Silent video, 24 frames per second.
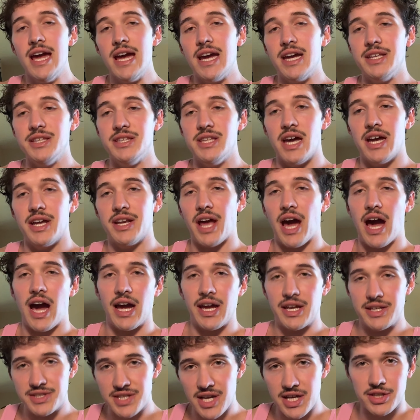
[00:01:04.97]
And then
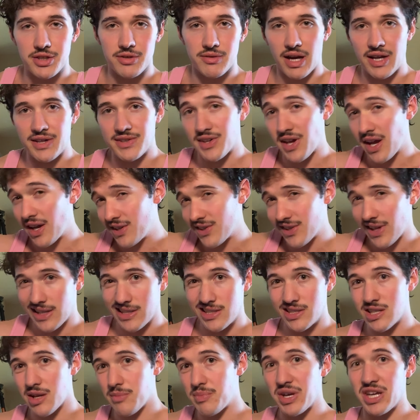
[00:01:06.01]
I take the rice cakes and I
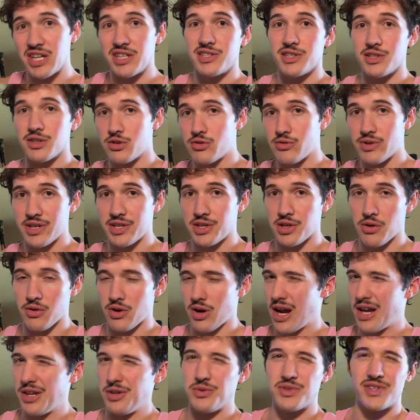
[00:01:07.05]
dip it into the Greek
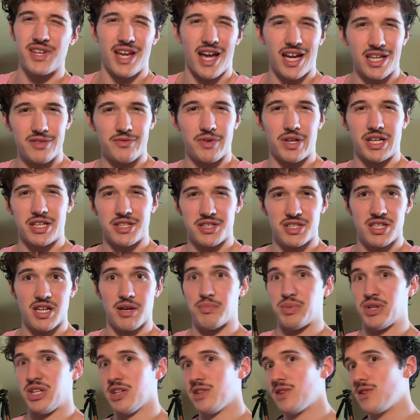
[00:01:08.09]
yogurt. I use it kind of like a dip
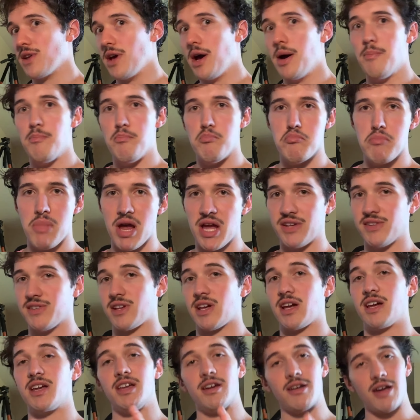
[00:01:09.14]
and it's amazing.
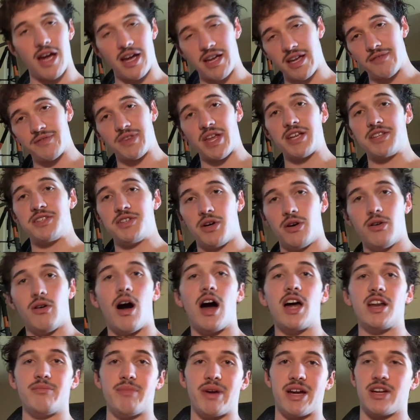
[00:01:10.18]
I give that to a
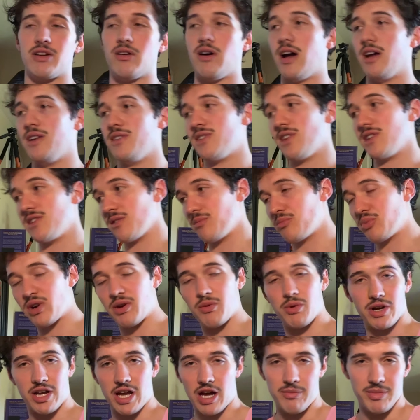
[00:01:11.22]
lot of my clients as a
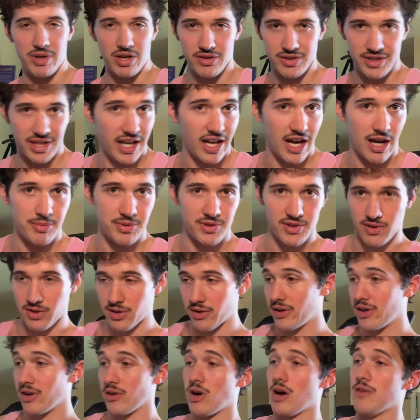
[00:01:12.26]
pre-workout meal and they
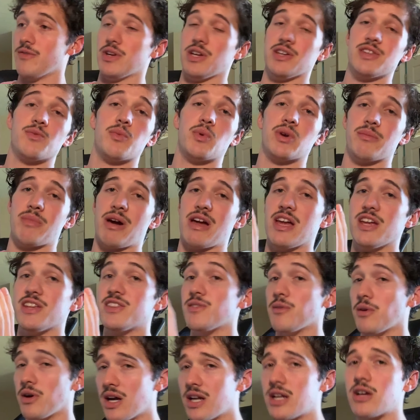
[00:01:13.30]
absolutely love it. It's
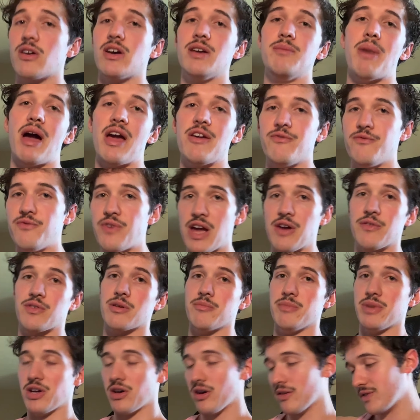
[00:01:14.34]
literally my
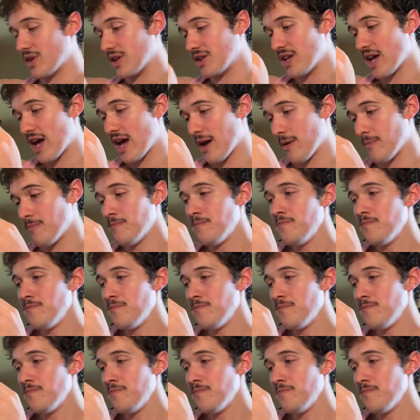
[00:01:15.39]
favorite meal of the day.